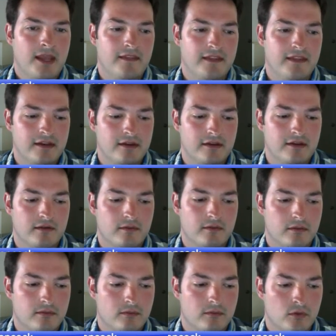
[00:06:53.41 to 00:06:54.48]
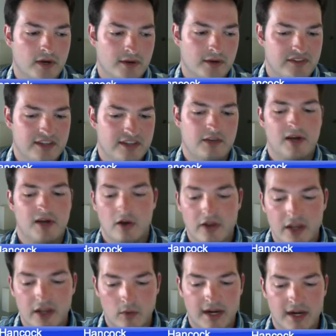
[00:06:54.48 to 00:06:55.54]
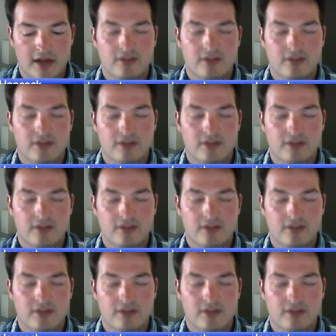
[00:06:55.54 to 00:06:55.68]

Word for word: and then when i was thinking about okay what